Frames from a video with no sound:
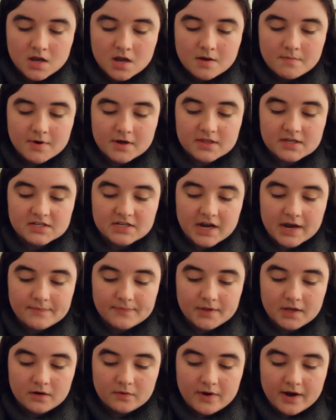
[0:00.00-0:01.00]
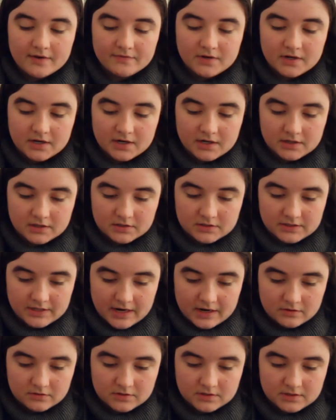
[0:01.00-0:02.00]
By the time they arrived at Uncle's
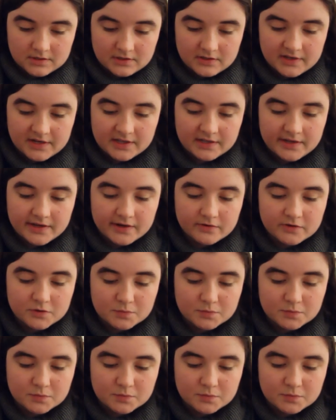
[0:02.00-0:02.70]
house, Ling Ling was